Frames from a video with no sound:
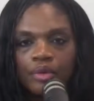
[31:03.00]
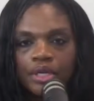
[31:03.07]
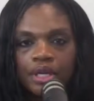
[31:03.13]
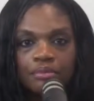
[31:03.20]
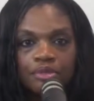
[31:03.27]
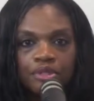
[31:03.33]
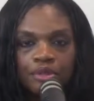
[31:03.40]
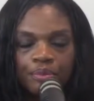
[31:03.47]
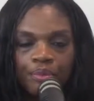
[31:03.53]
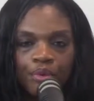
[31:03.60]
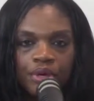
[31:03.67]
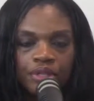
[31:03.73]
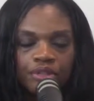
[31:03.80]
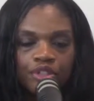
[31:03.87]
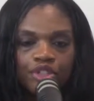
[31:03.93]
we come to the
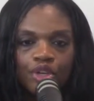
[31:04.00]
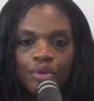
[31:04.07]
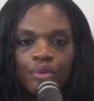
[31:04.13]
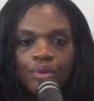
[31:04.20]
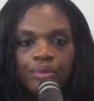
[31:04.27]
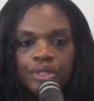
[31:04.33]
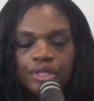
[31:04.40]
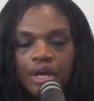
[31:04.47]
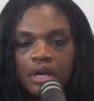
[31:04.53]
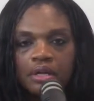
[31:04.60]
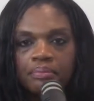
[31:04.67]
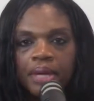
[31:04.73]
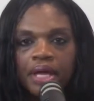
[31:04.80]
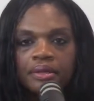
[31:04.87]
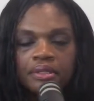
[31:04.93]
point of the show where we talk
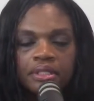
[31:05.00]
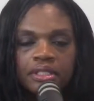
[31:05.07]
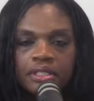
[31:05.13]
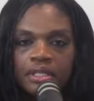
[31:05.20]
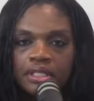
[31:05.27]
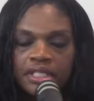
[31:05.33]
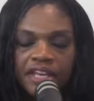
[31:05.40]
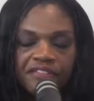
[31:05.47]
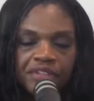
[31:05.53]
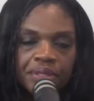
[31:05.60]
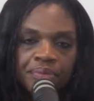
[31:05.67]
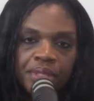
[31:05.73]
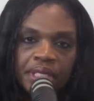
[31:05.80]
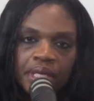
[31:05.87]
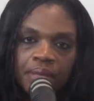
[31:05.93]
about definitely
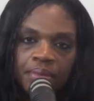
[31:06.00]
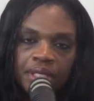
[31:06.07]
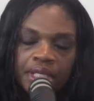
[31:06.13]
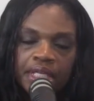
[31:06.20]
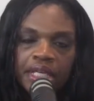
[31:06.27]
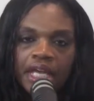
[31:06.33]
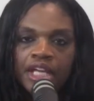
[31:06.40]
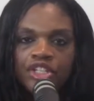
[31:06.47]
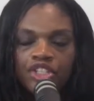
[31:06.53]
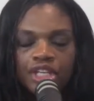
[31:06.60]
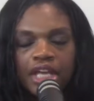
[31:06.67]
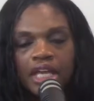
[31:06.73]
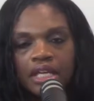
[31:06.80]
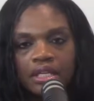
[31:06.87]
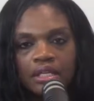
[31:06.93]
being able to get
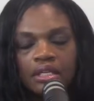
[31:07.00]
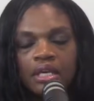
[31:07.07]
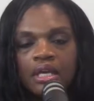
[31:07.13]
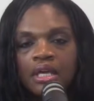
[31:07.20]
educated,